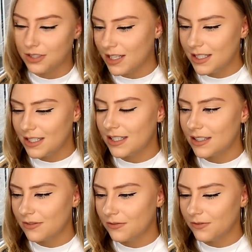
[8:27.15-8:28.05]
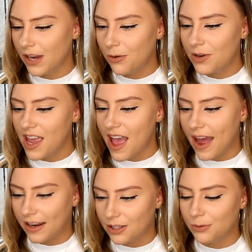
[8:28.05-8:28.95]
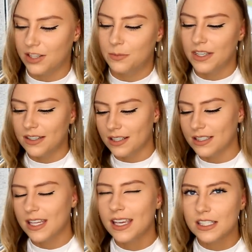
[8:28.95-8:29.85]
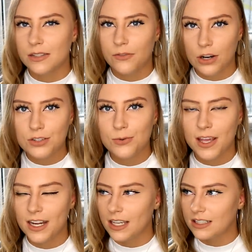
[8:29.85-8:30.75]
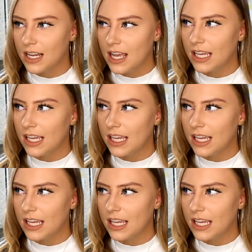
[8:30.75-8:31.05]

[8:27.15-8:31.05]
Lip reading: This is very accurate because he is frustrated.